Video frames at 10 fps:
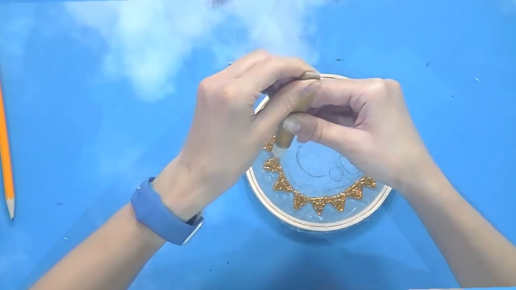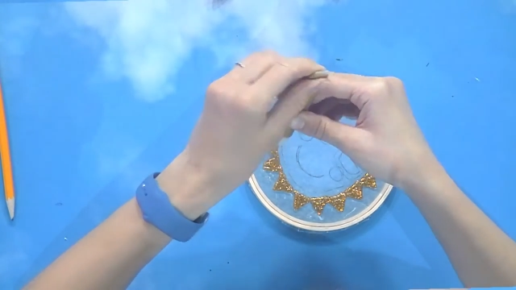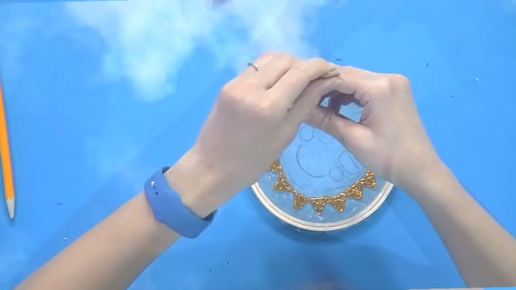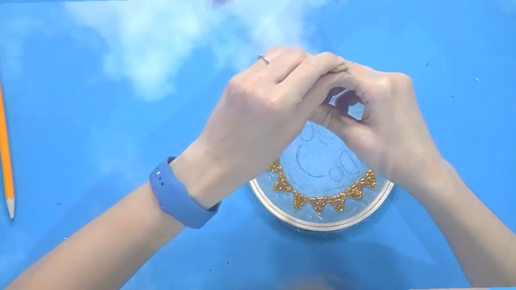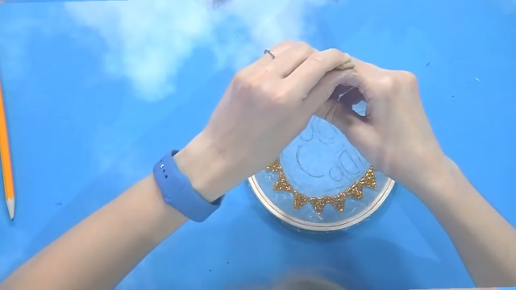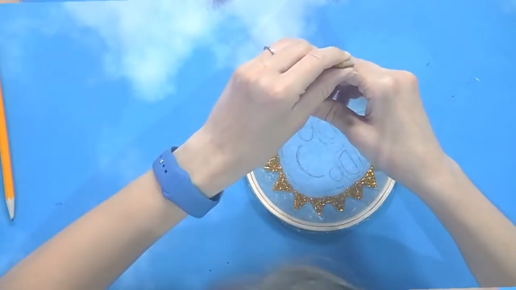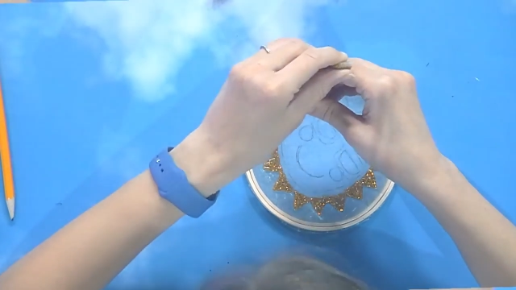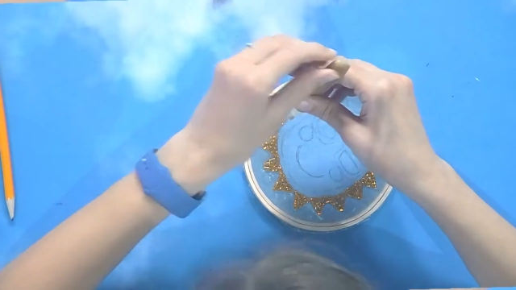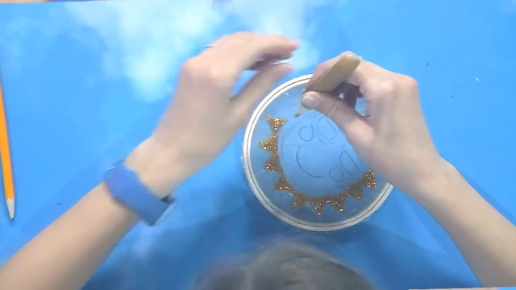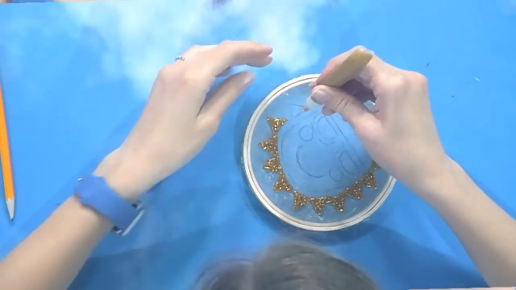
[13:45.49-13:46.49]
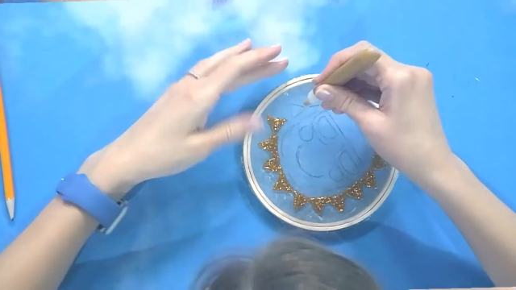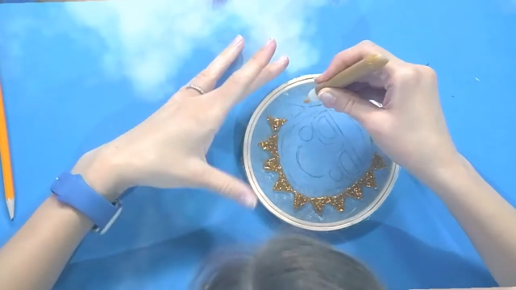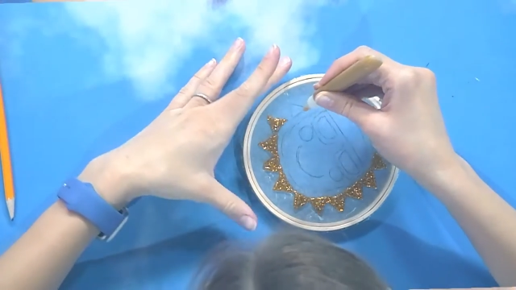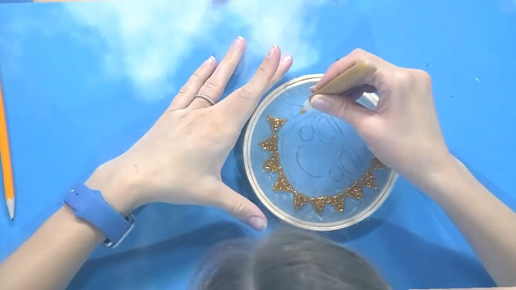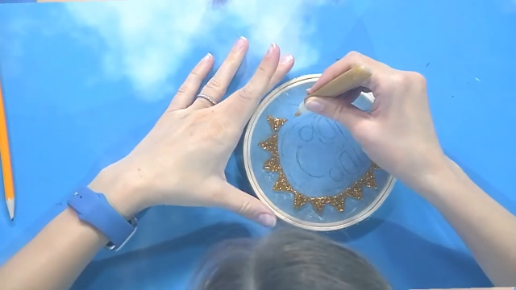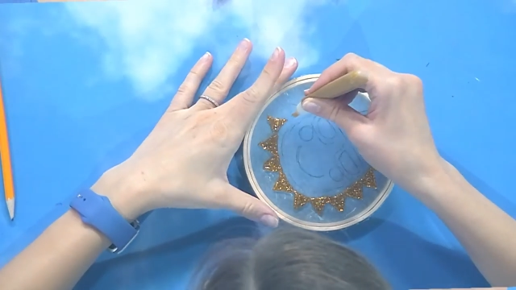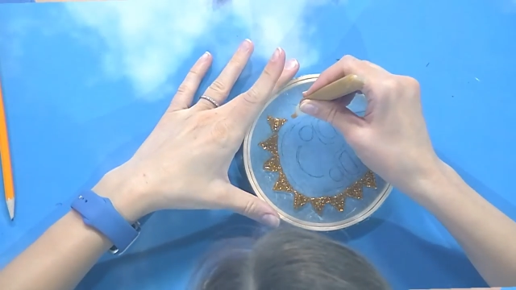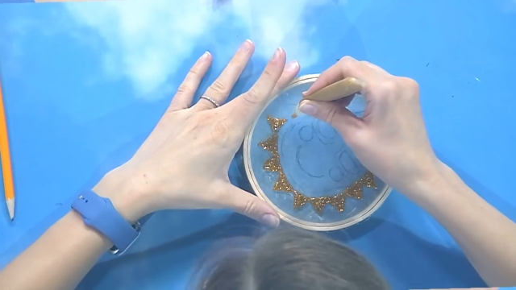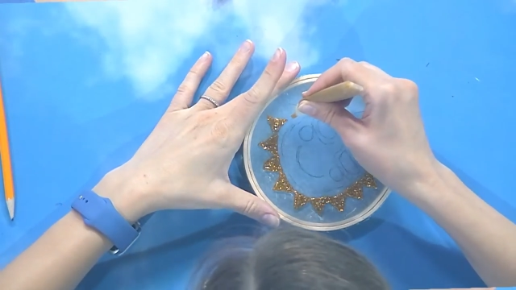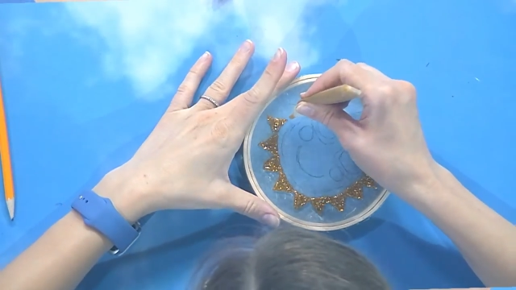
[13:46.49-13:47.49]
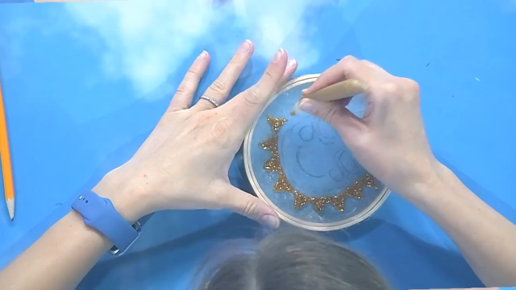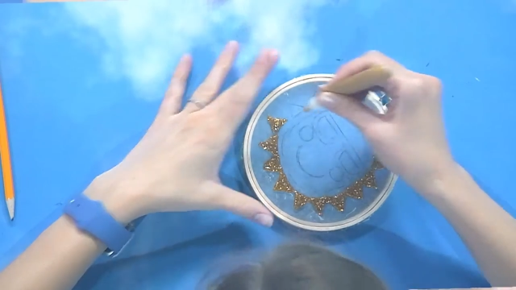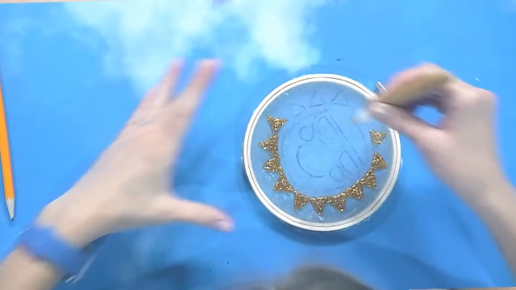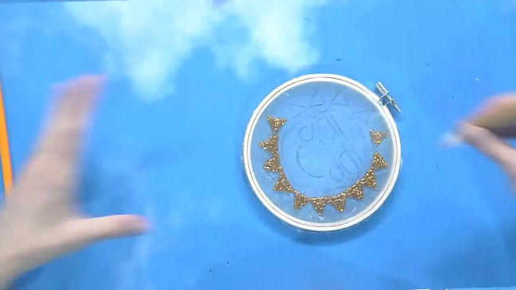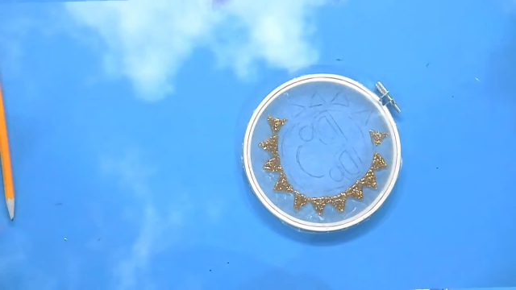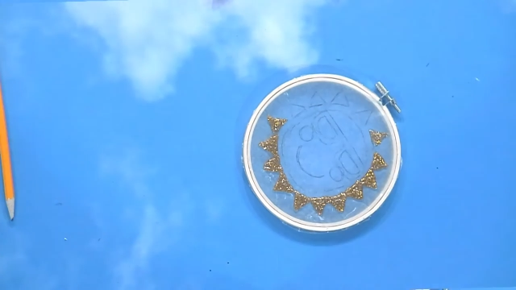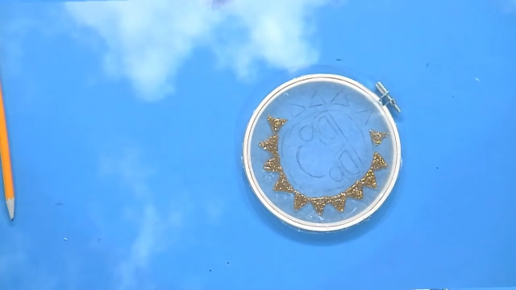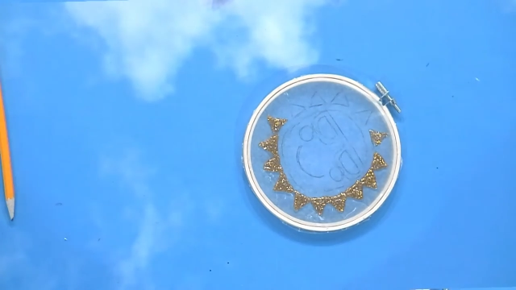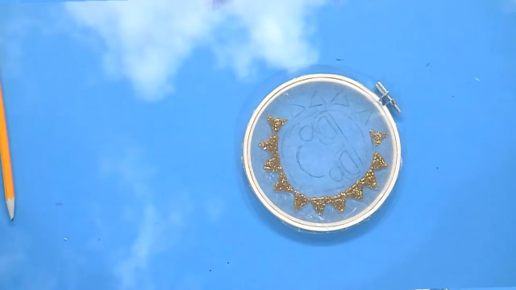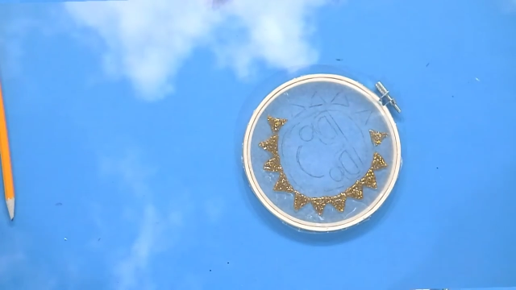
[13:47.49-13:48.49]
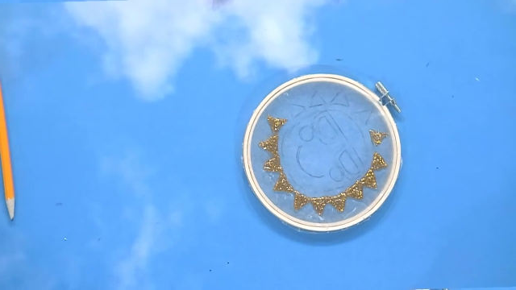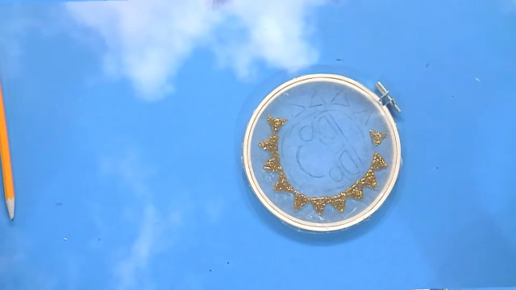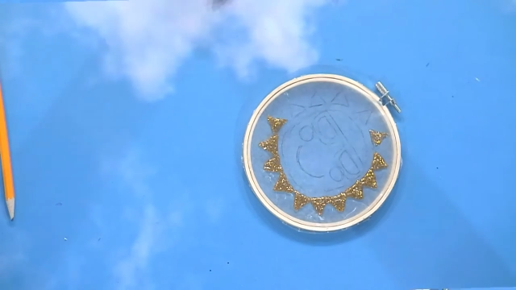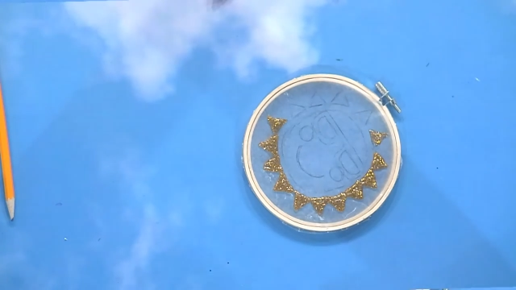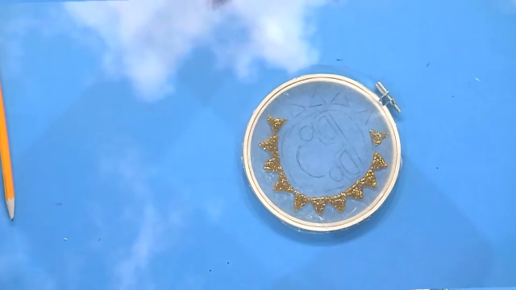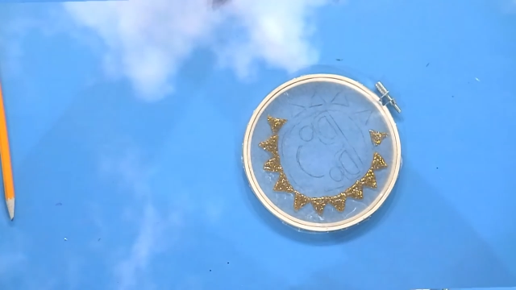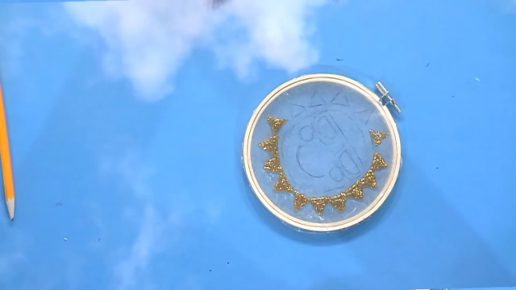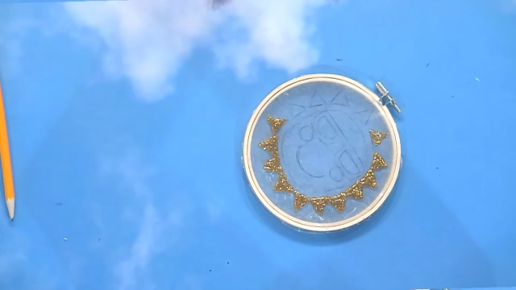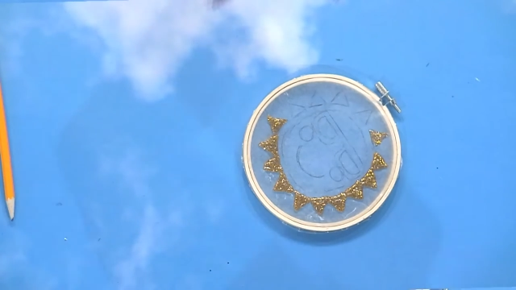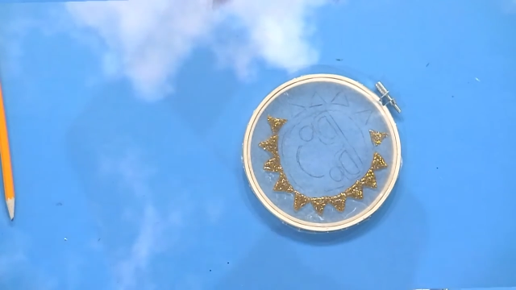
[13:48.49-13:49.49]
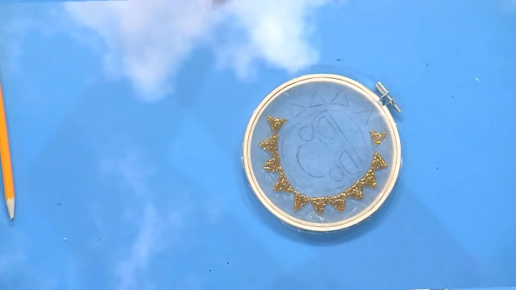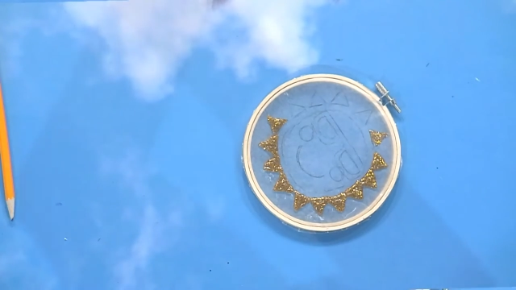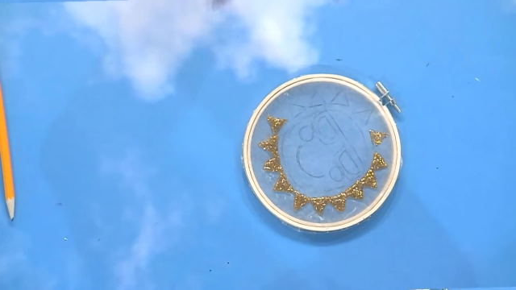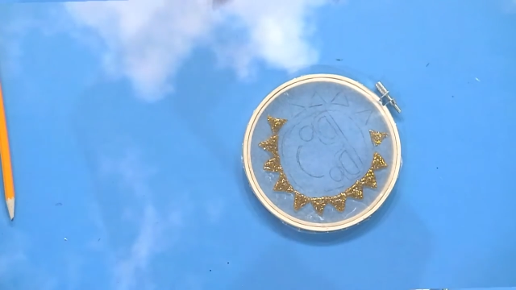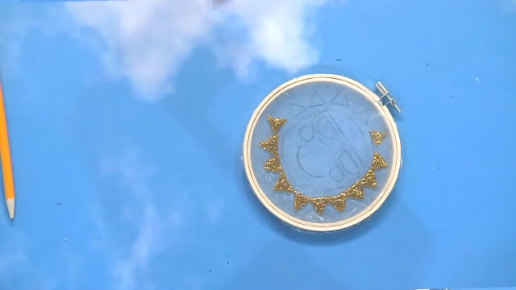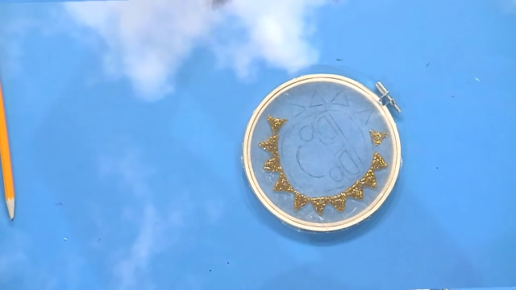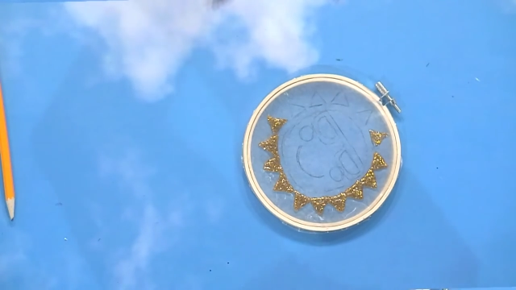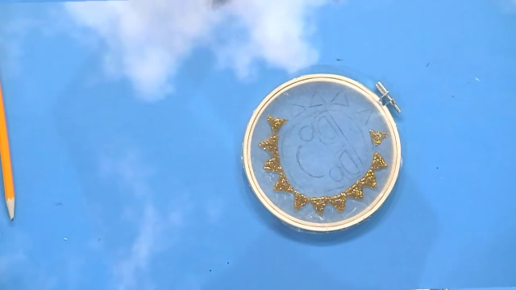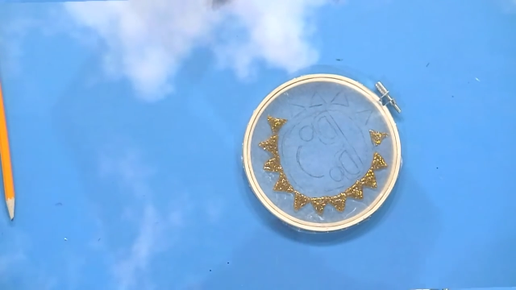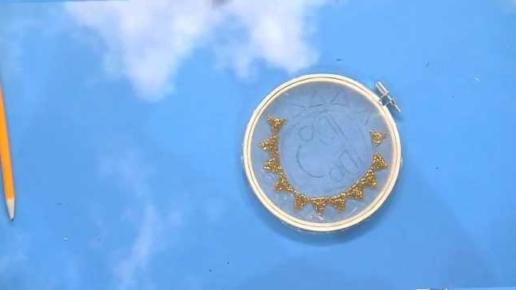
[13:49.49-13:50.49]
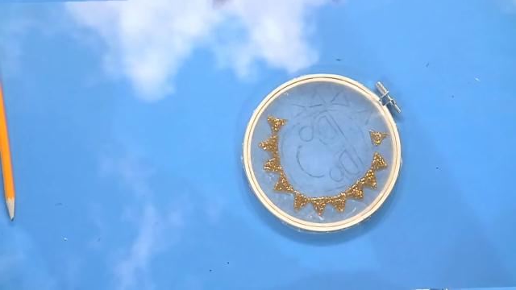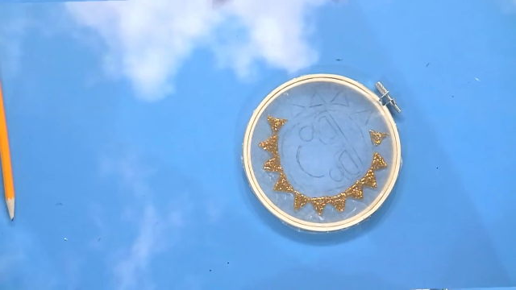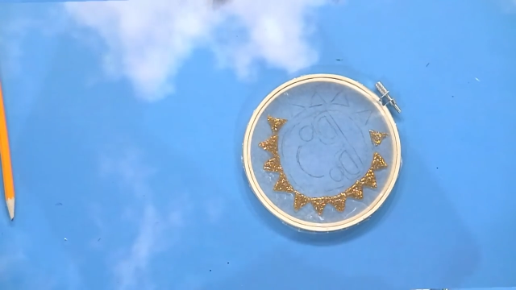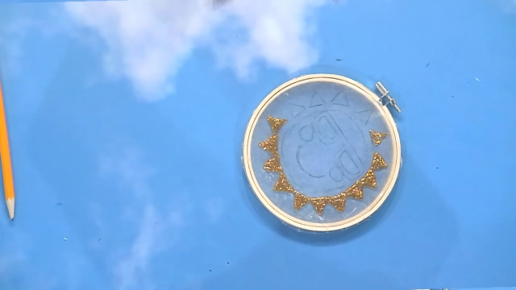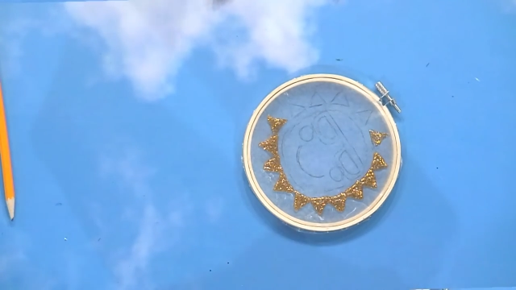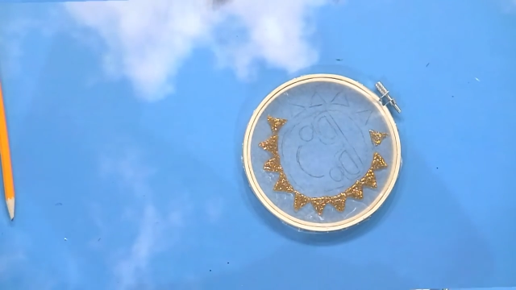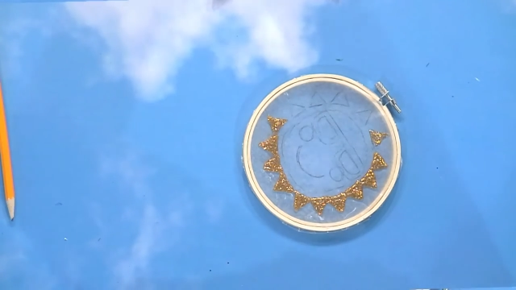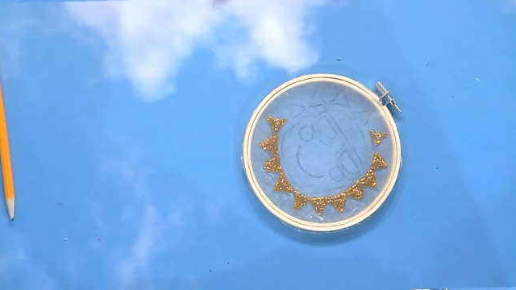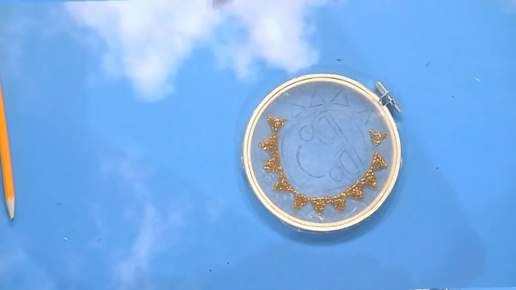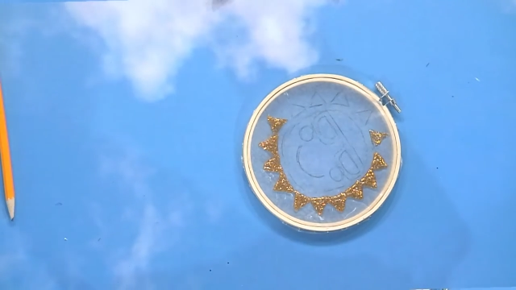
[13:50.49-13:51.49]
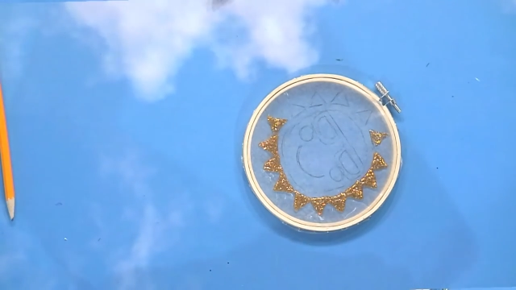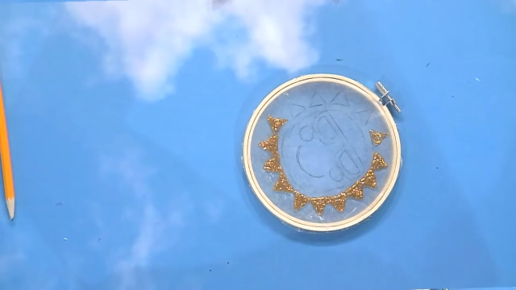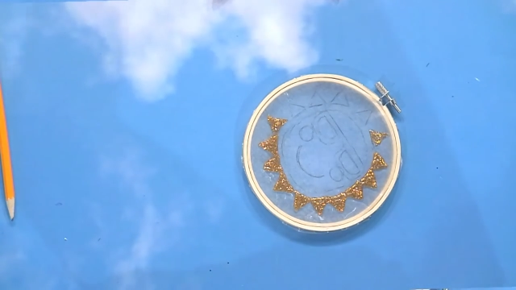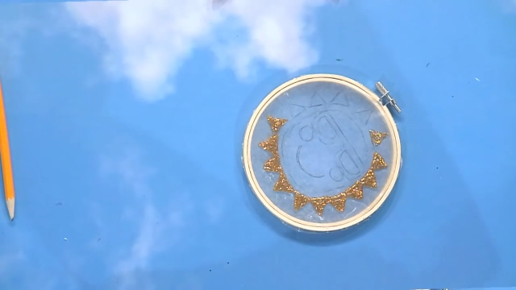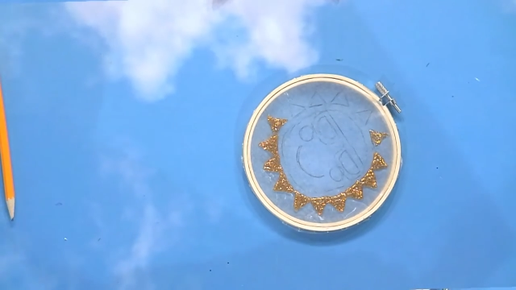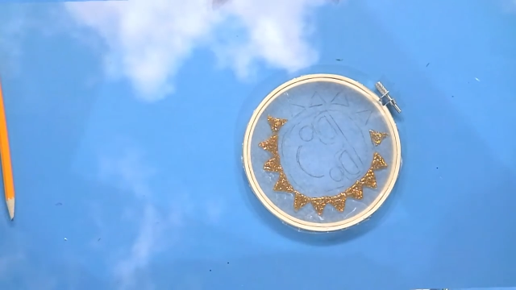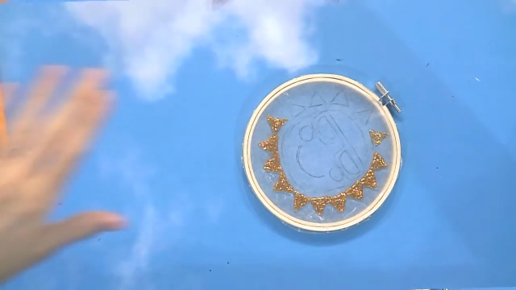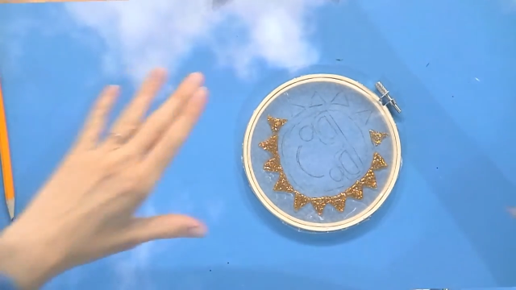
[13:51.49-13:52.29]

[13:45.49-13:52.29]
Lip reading: [unreadable: no face in view]